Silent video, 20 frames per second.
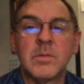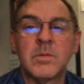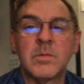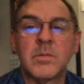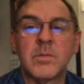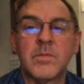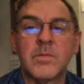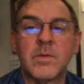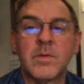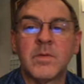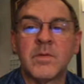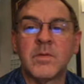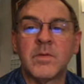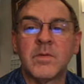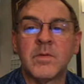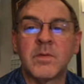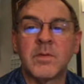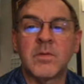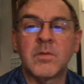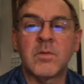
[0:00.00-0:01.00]
versus
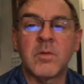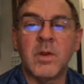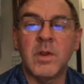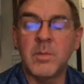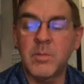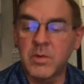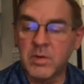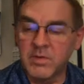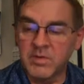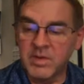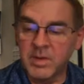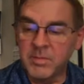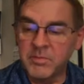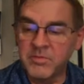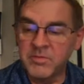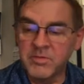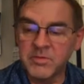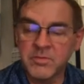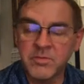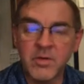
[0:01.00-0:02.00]
extreme or
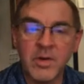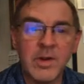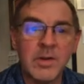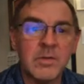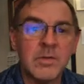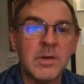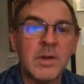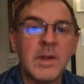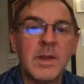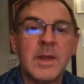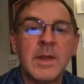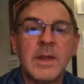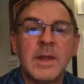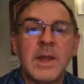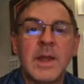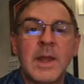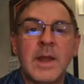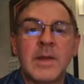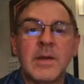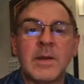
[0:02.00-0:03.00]
exceptional drought,
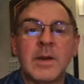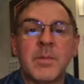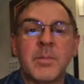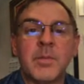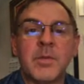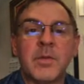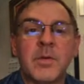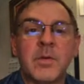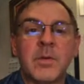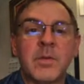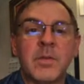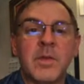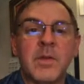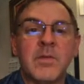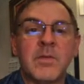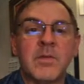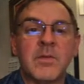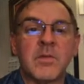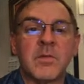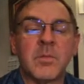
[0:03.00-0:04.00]
and up in the
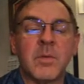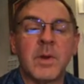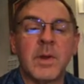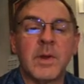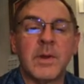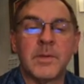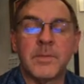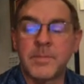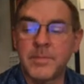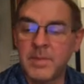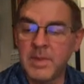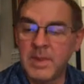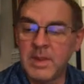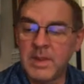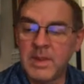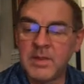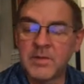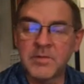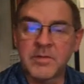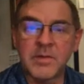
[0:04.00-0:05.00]
Northeast as well.
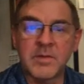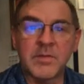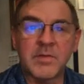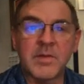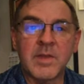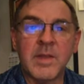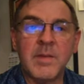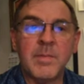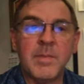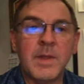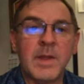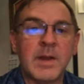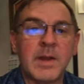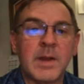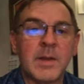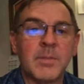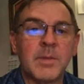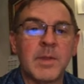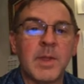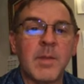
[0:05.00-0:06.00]
So let's keep that
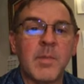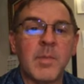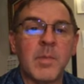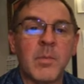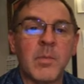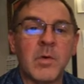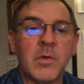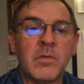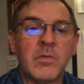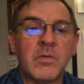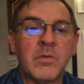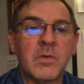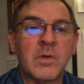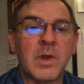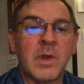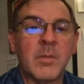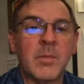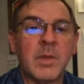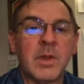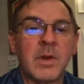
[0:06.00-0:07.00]
up, keep the moisture
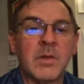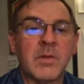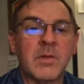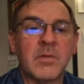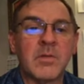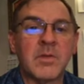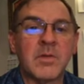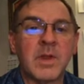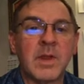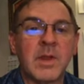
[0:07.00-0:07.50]
coming into the state.